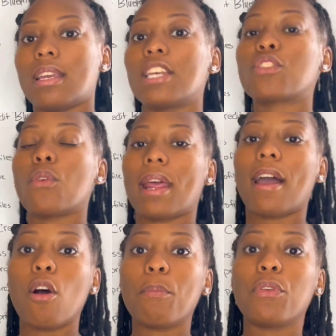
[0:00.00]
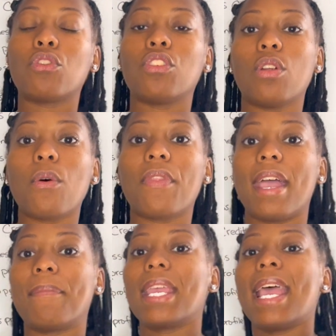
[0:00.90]
going to help you to know
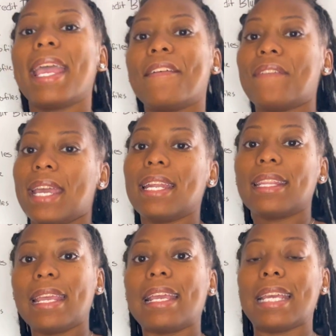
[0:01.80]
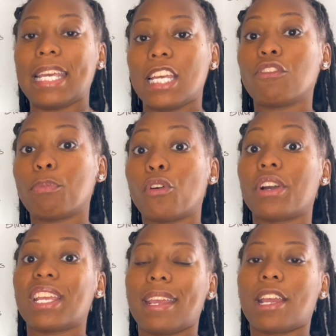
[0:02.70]
that if anything is
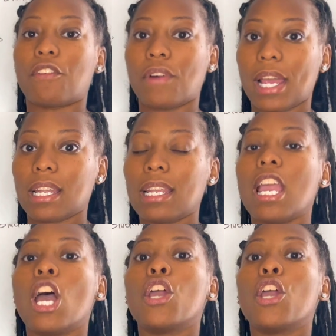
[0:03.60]
reporting incorrectly,